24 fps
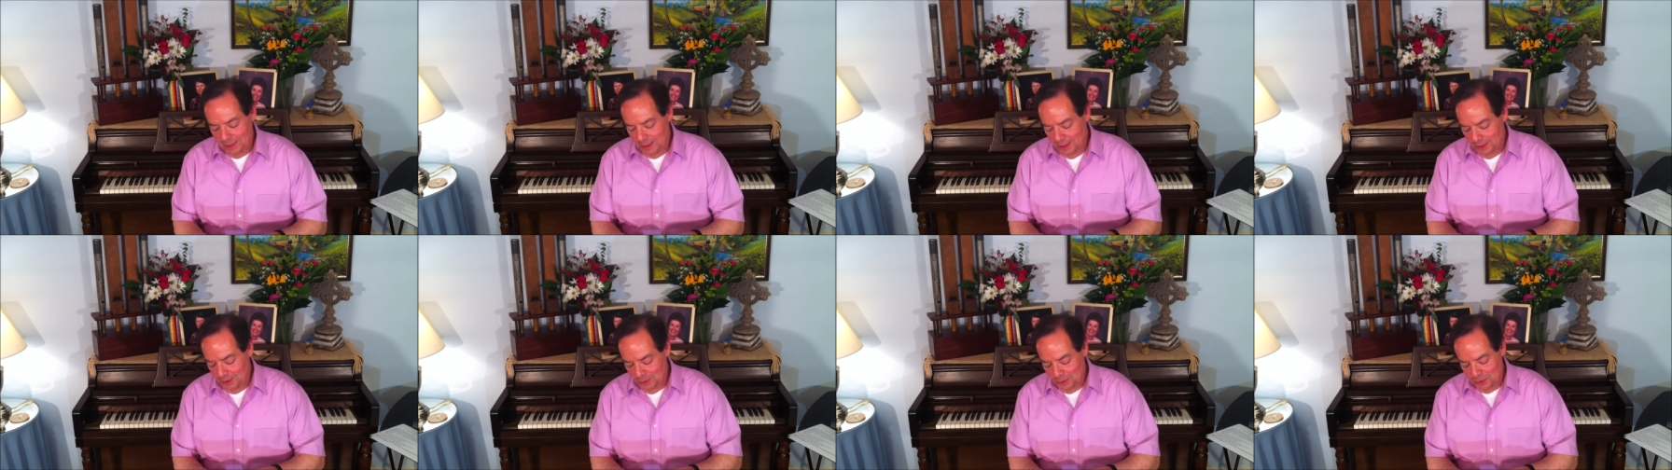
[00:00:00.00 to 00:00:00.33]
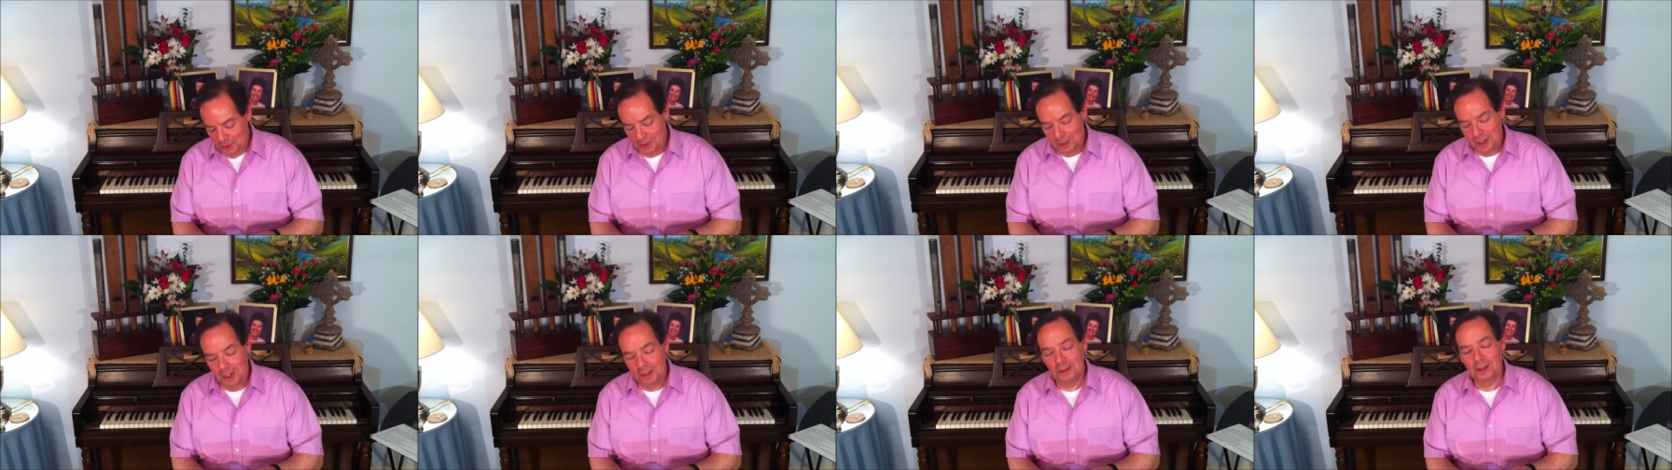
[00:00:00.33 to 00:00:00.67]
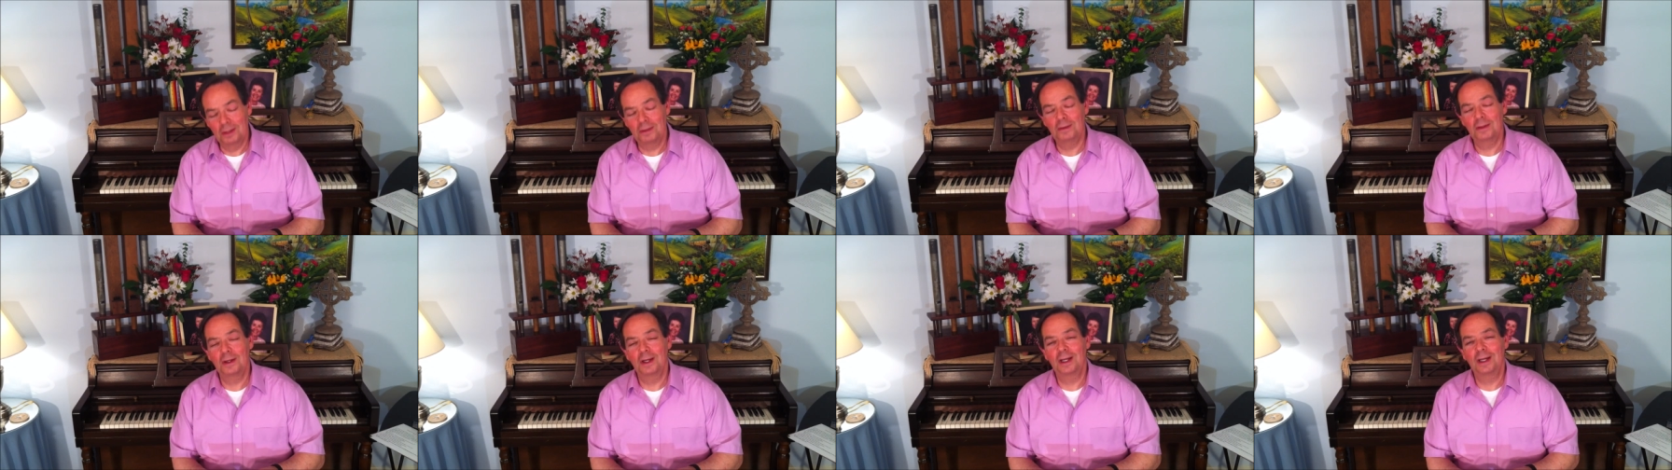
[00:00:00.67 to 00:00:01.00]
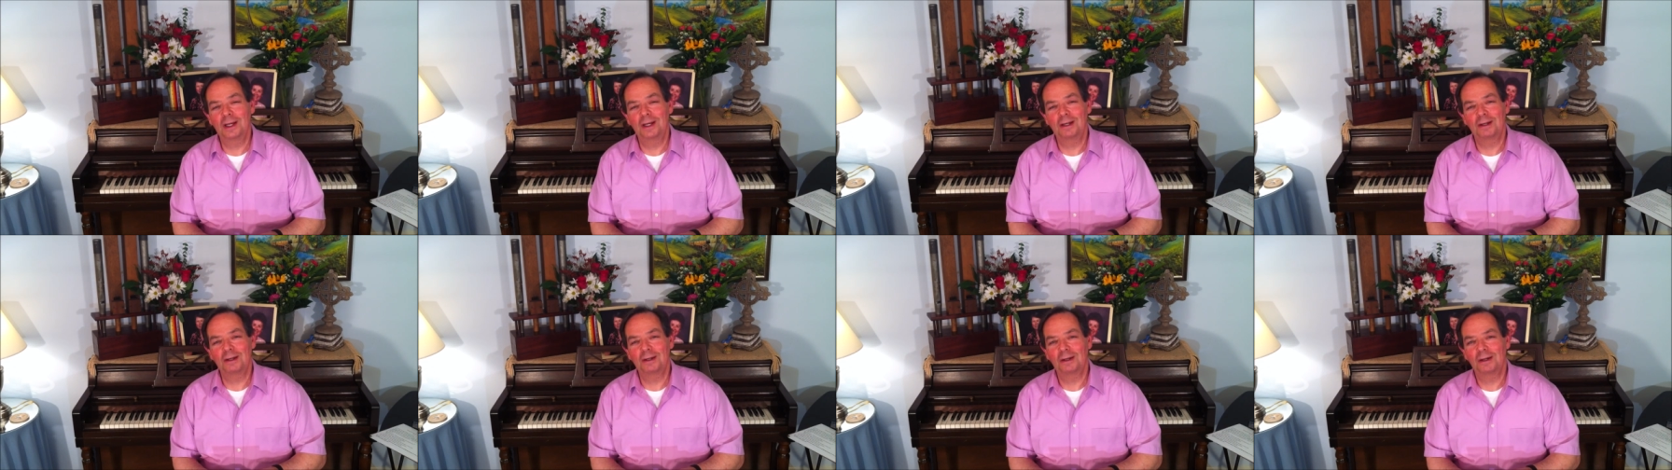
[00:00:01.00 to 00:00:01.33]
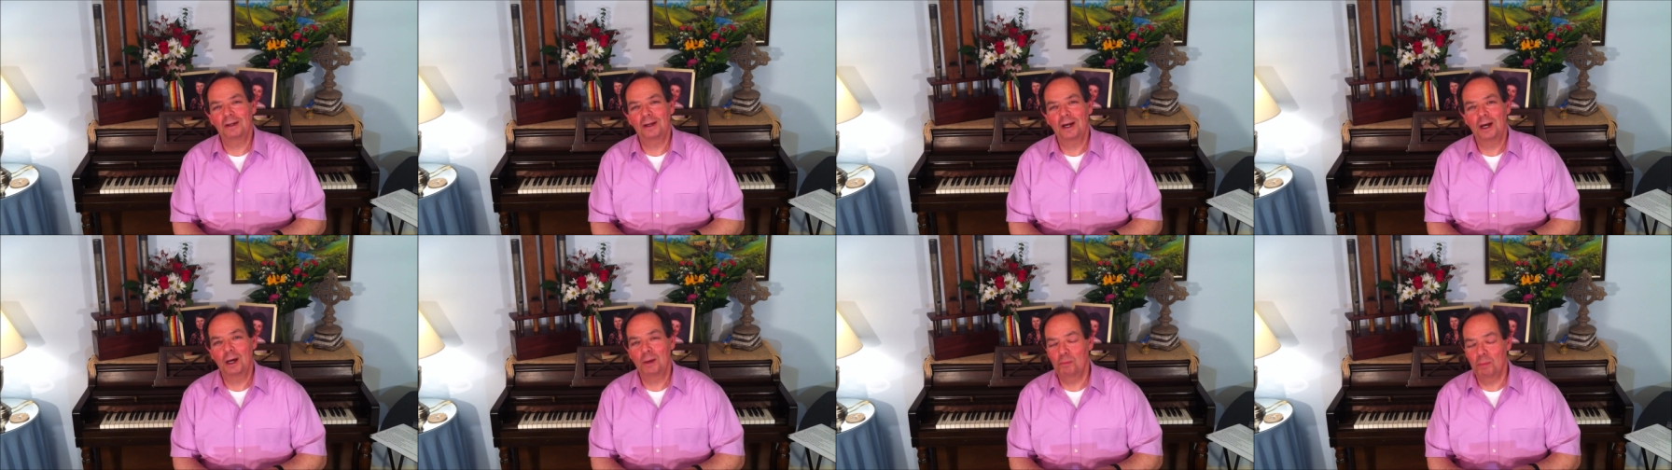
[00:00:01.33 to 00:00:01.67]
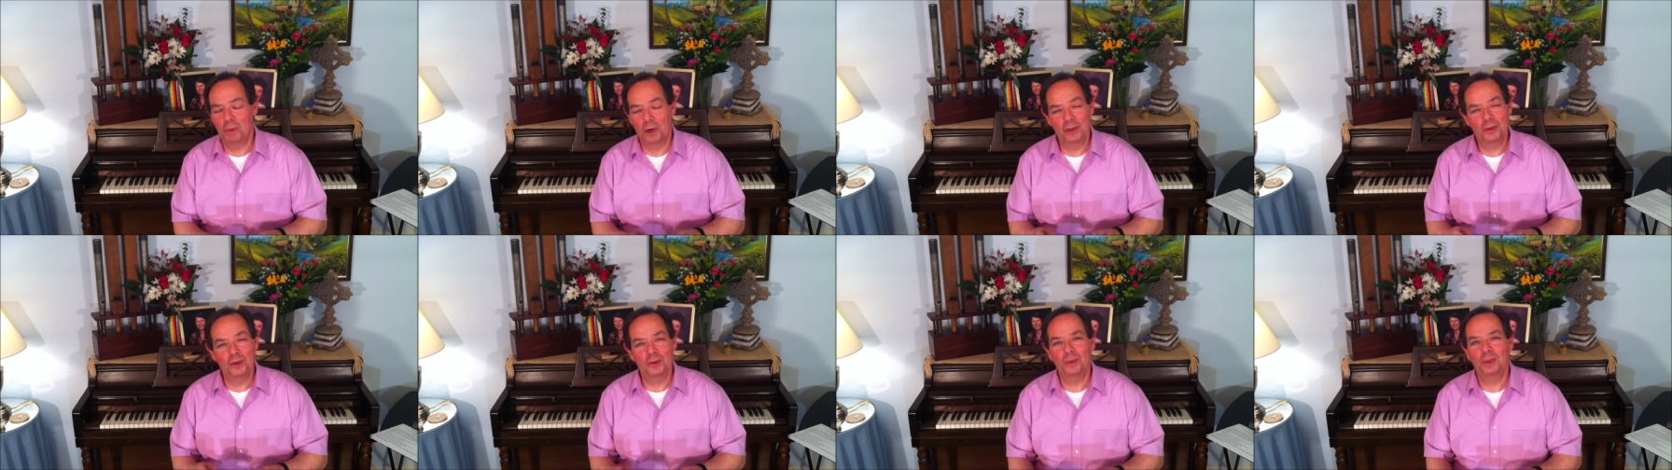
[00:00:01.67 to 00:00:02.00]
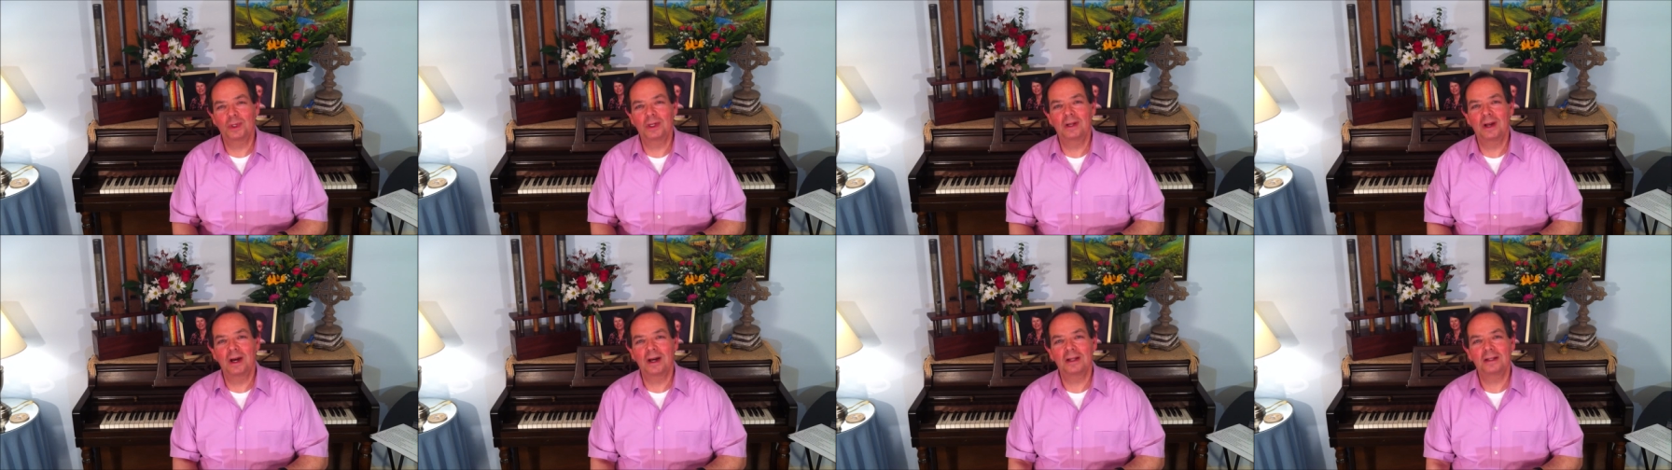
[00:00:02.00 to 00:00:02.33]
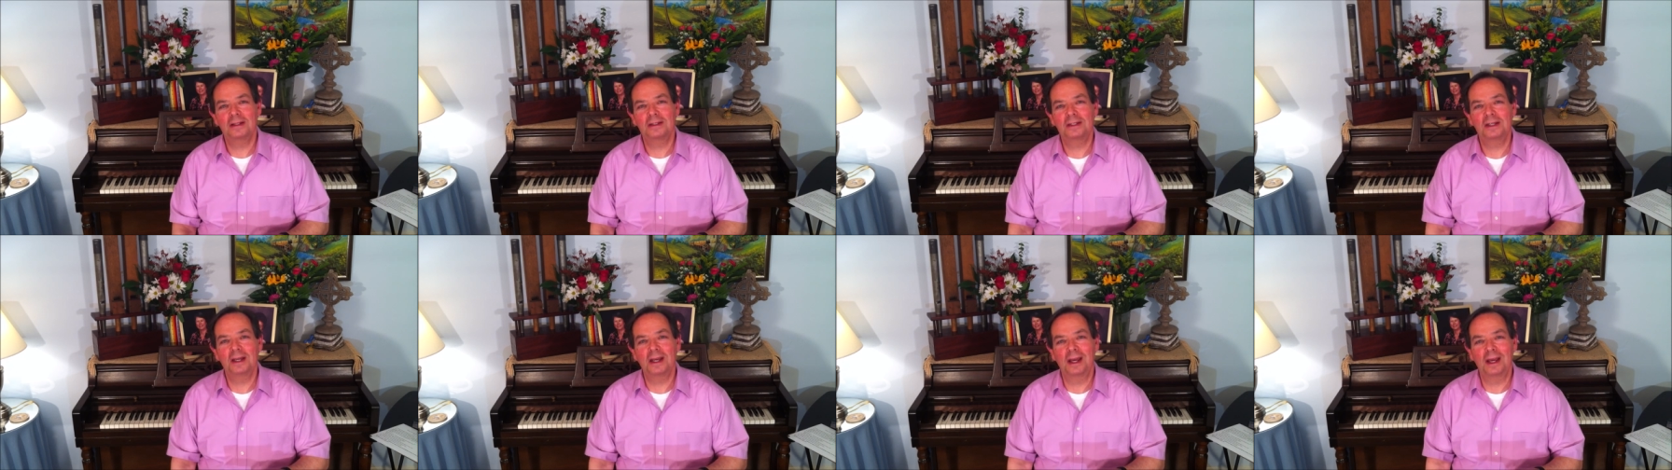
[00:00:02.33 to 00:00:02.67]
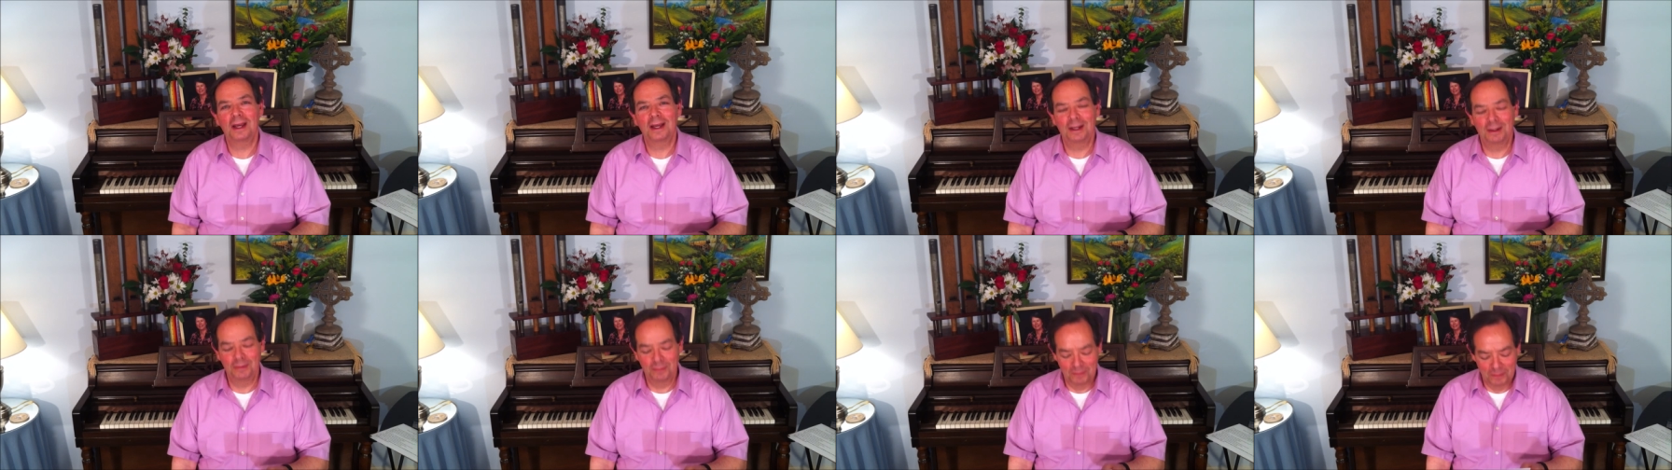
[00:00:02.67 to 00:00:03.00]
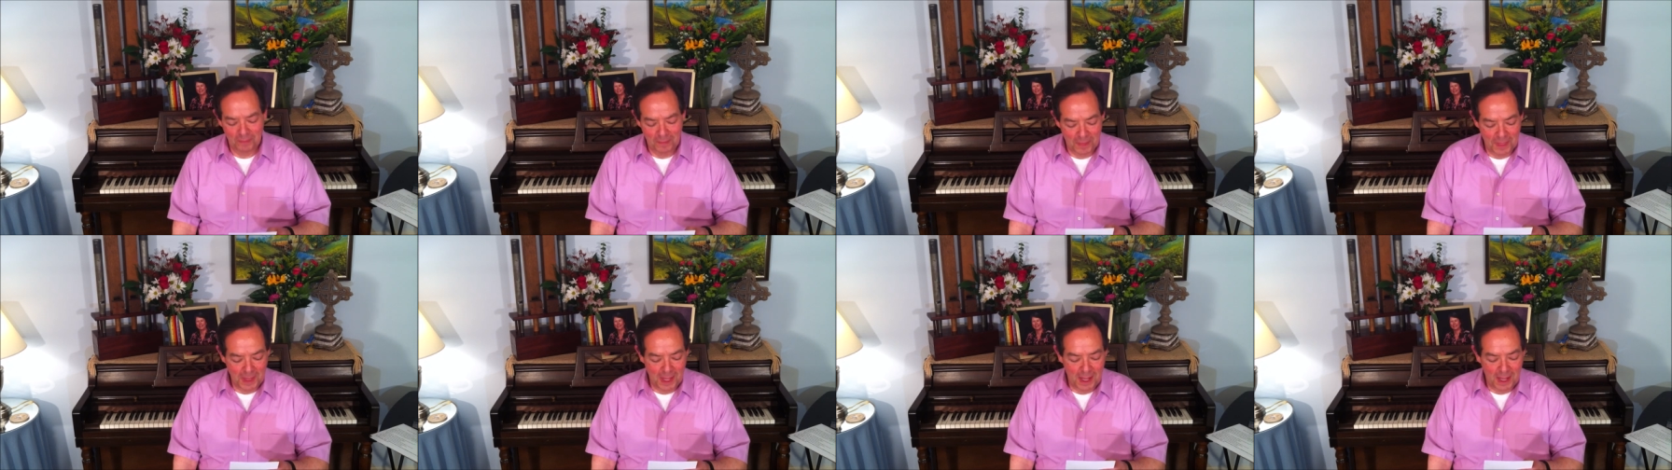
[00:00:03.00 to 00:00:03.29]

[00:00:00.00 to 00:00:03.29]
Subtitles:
here's another thing a mother would not say.